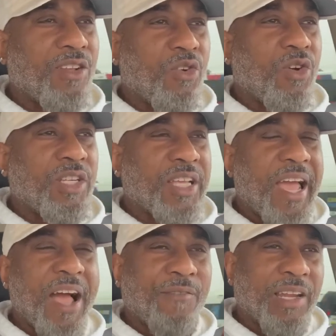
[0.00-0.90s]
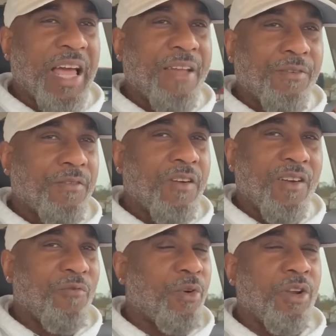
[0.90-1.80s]
going to have a life of
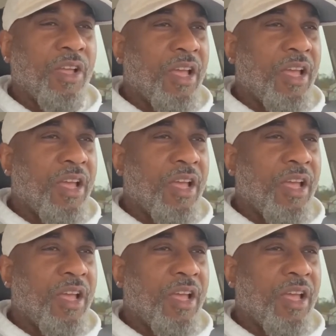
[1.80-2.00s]
comfort